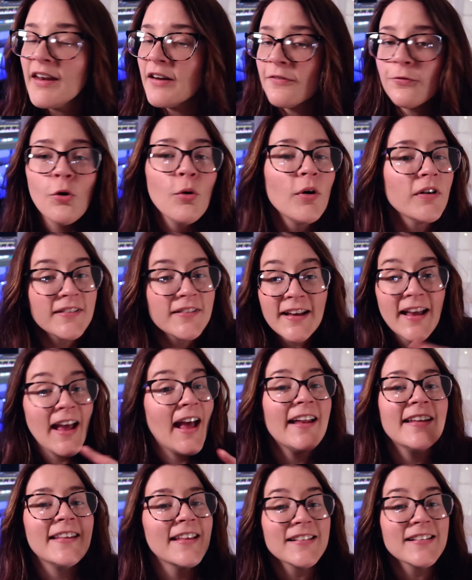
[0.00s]
And of course,
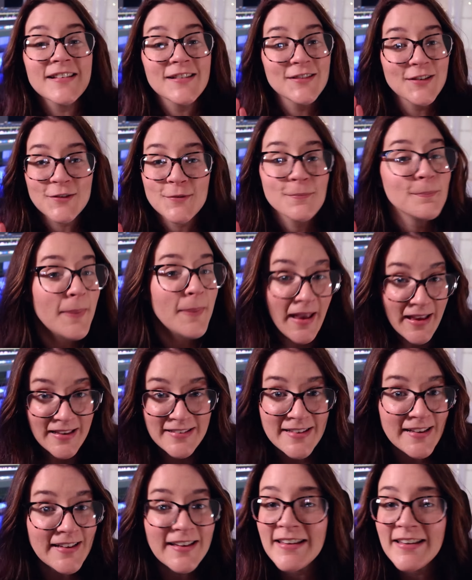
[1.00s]
again, this is just
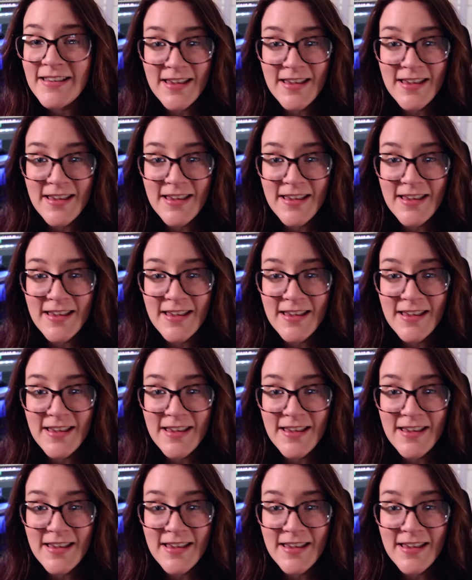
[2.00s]
basic